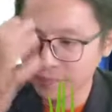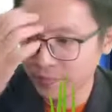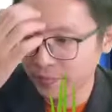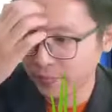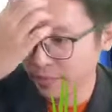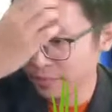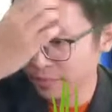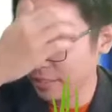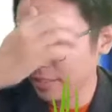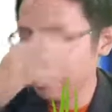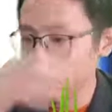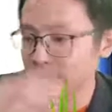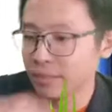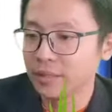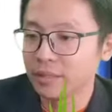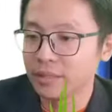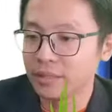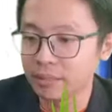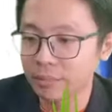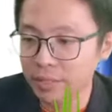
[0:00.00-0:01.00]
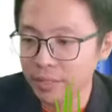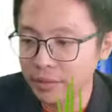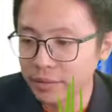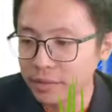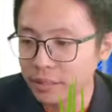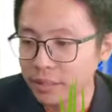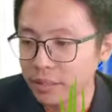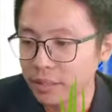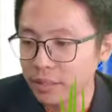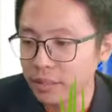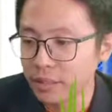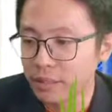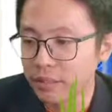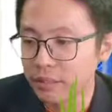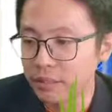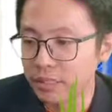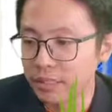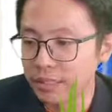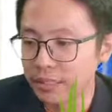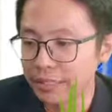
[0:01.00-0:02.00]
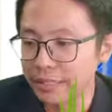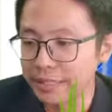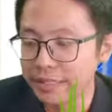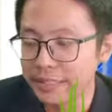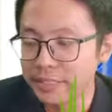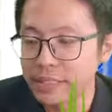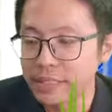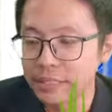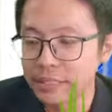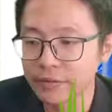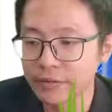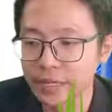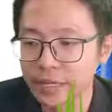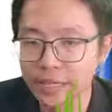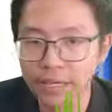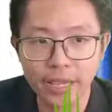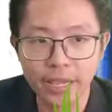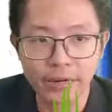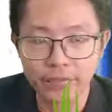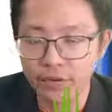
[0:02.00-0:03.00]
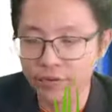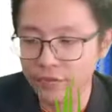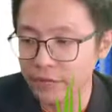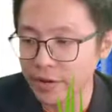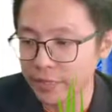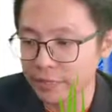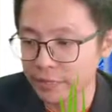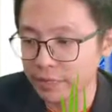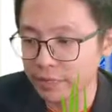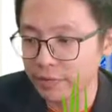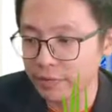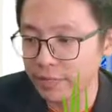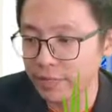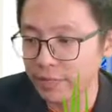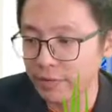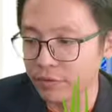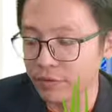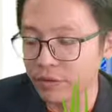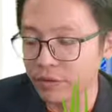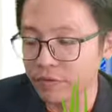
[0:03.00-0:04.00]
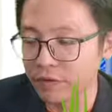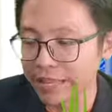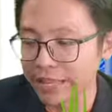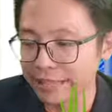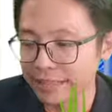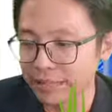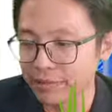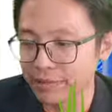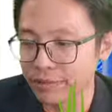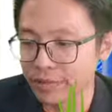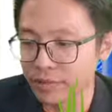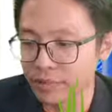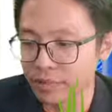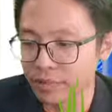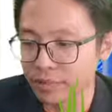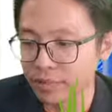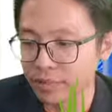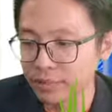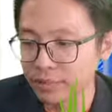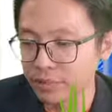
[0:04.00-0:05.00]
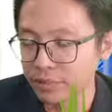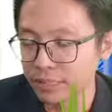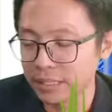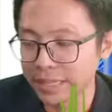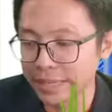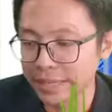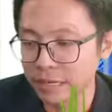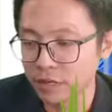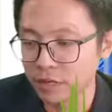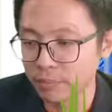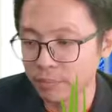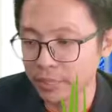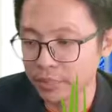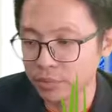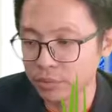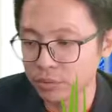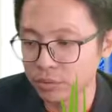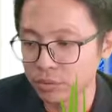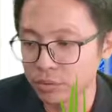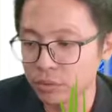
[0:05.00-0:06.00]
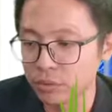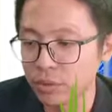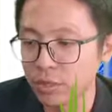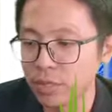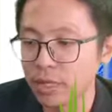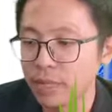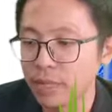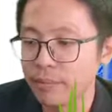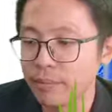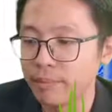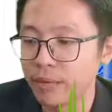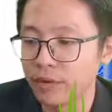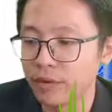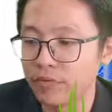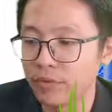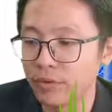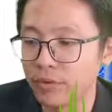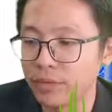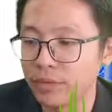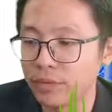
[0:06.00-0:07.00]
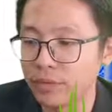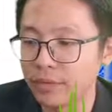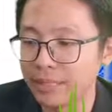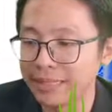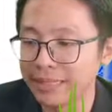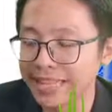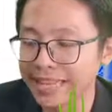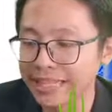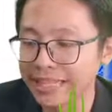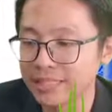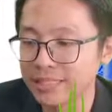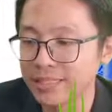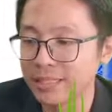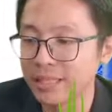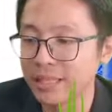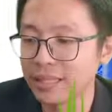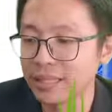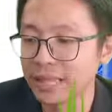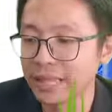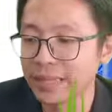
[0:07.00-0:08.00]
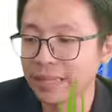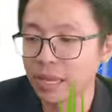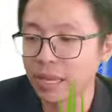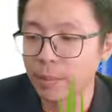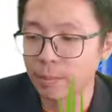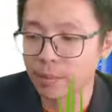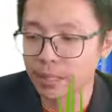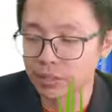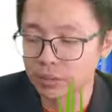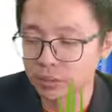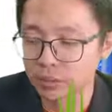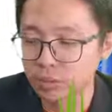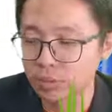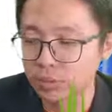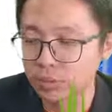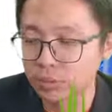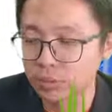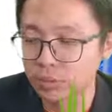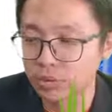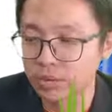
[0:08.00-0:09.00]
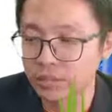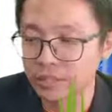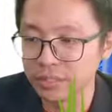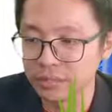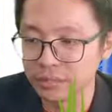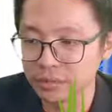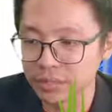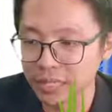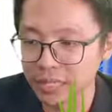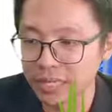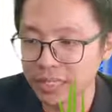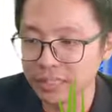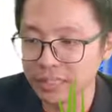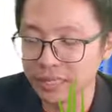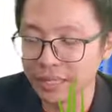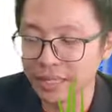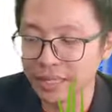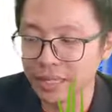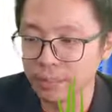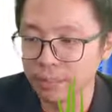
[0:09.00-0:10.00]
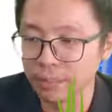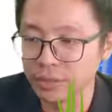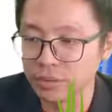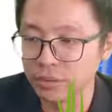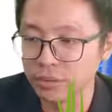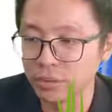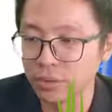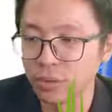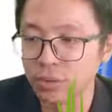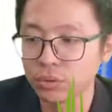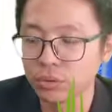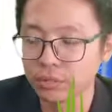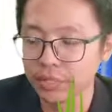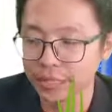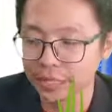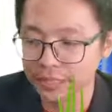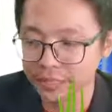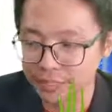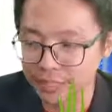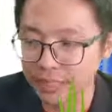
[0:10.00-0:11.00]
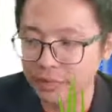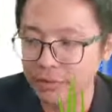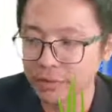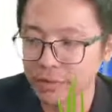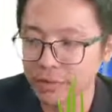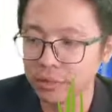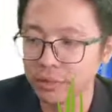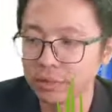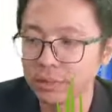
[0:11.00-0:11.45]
See? The mirror, the incident ray and reflected ray. The light cannot pass through. But for the lens, the light can pass through. The light can pass through. Go to the other side already.